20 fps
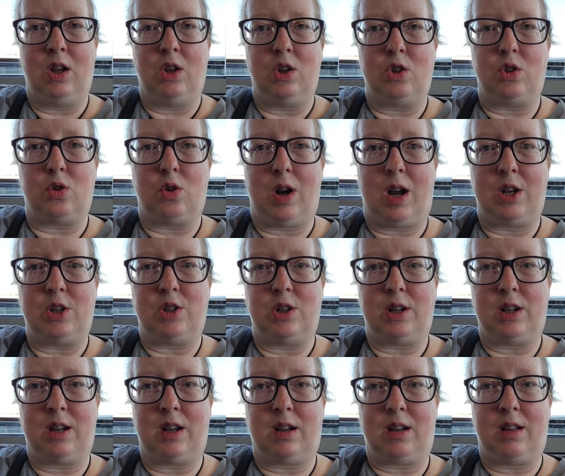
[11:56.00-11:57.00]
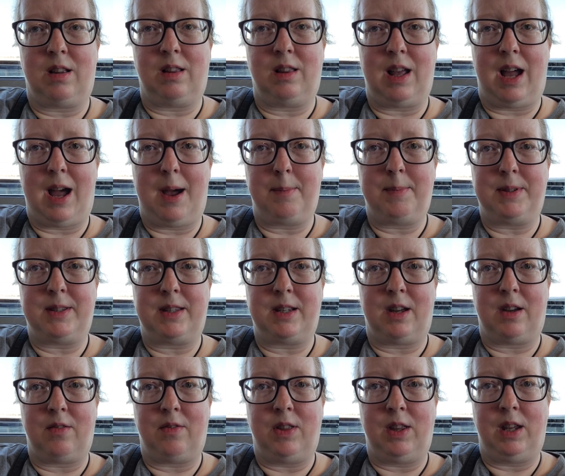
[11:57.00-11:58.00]
tragic collapse
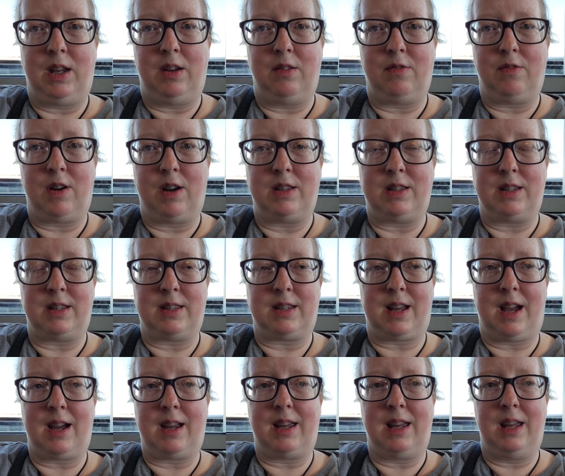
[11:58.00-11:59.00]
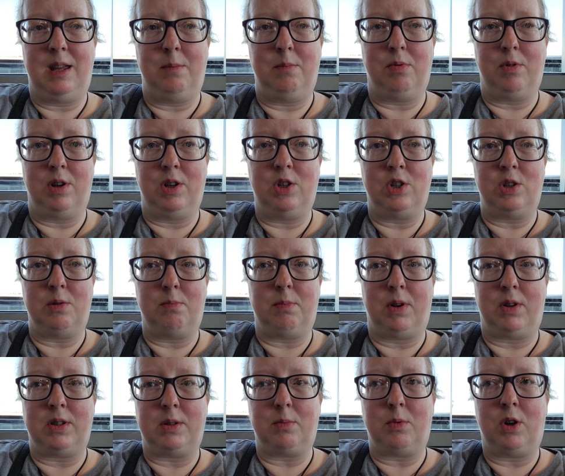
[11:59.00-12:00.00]
of the Francis Scott Key Bridge in
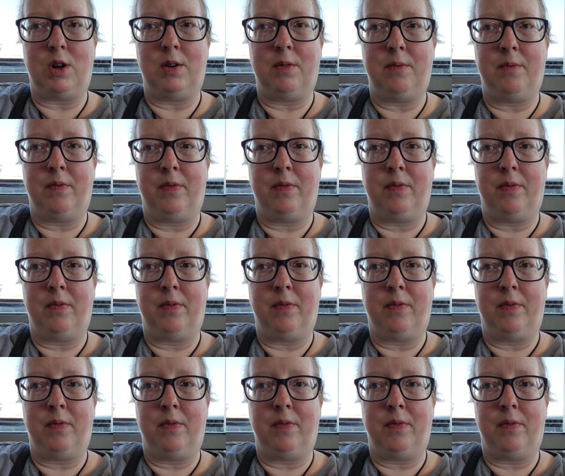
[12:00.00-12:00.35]
Baltimore.